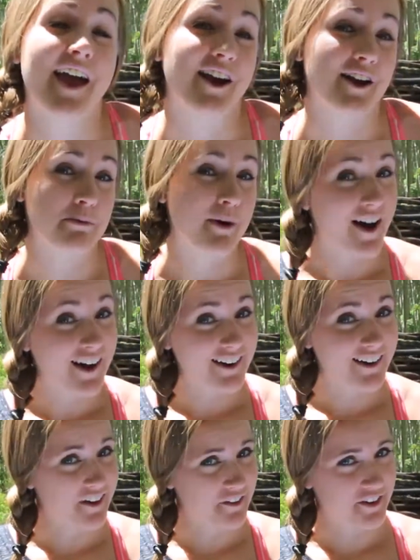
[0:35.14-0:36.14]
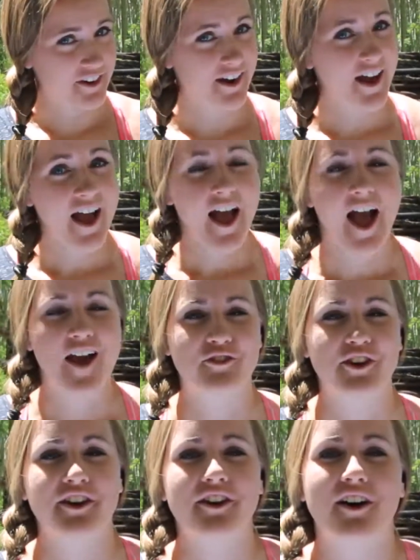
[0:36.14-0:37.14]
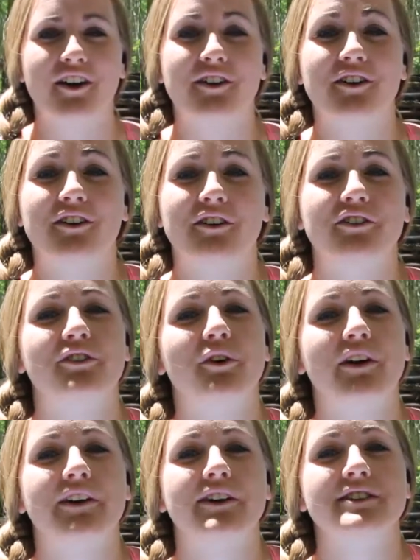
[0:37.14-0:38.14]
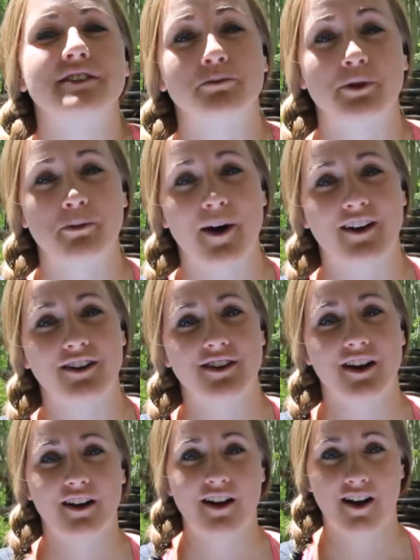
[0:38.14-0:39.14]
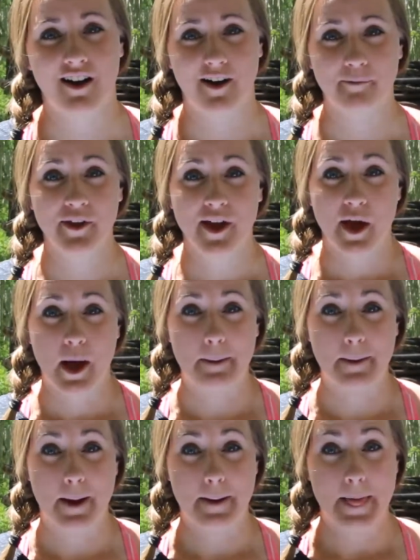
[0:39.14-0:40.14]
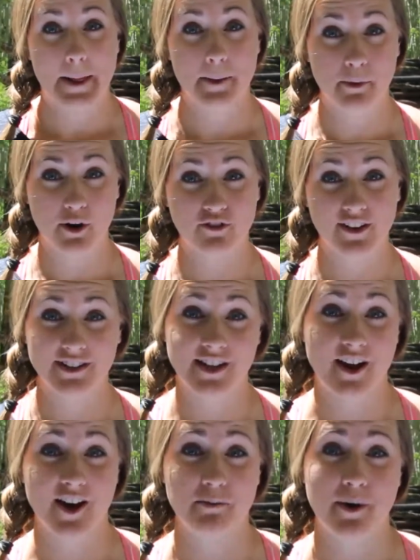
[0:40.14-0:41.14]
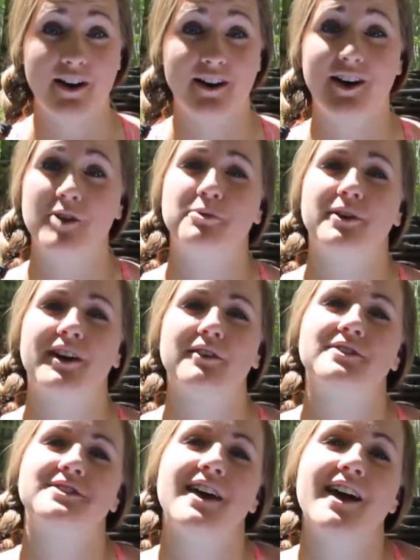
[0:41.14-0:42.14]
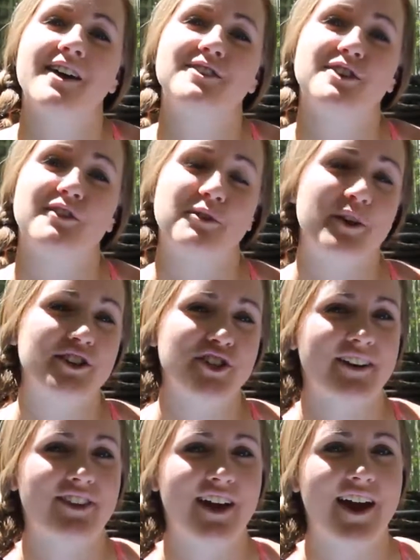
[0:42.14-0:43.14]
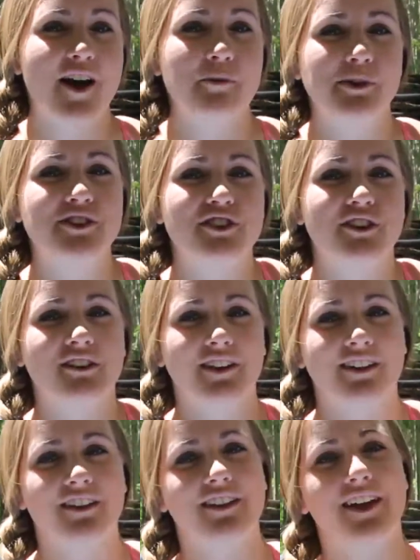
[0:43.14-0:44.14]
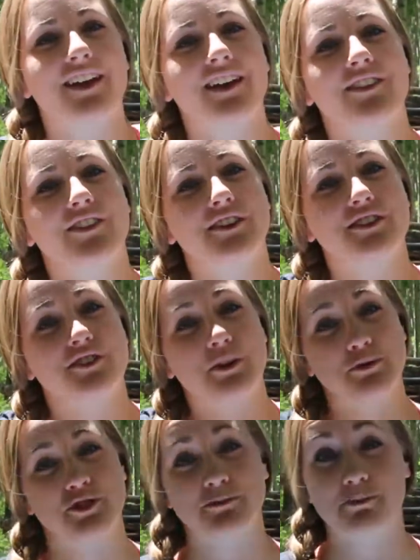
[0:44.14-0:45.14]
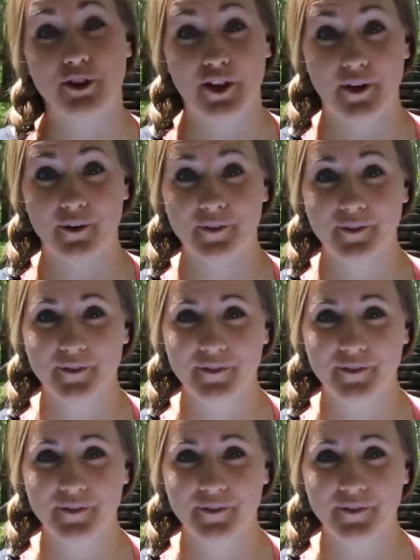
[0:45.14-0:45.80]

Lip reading: Harry Potter other, I've written an article for simplypotter.com about perfect Harry Potter couple gifts. So if you want to check that out, be sure to click the link in the description below.